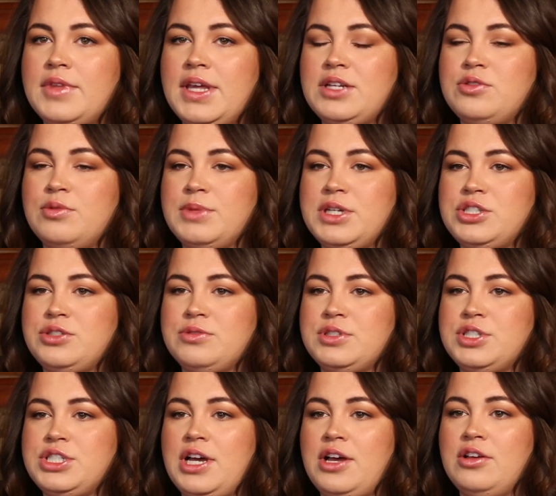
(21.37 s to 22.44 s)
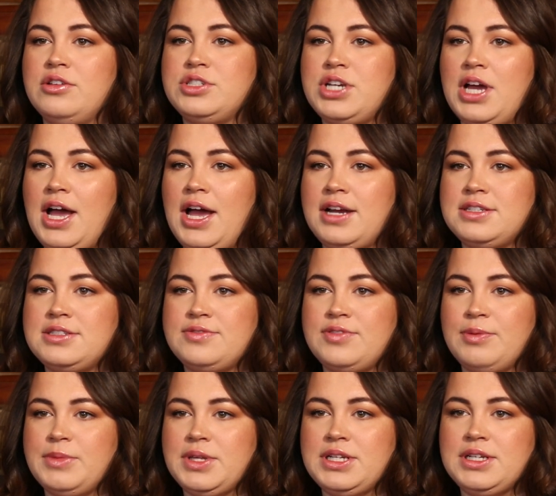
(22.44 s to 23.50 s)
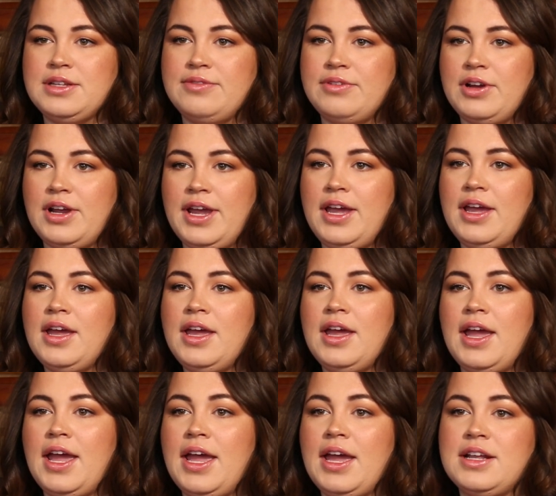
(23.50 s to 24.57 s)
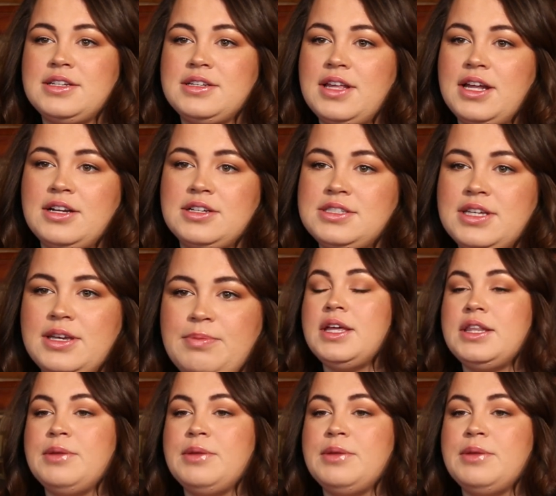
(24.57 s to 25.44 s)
They told me she was shell shocked from the delivery and to let her sleep.